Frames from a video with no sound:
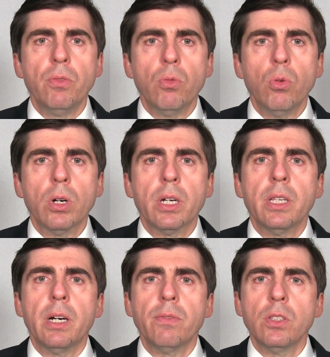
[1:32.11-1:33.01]
before
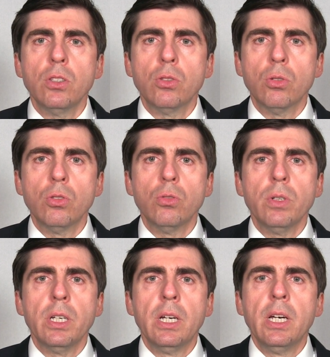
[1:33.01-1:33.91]
and after the
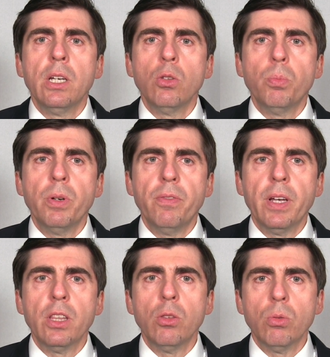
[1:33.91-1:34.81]
surgery to
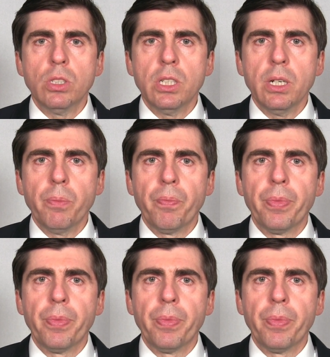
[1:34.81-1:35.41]
prevent nausea.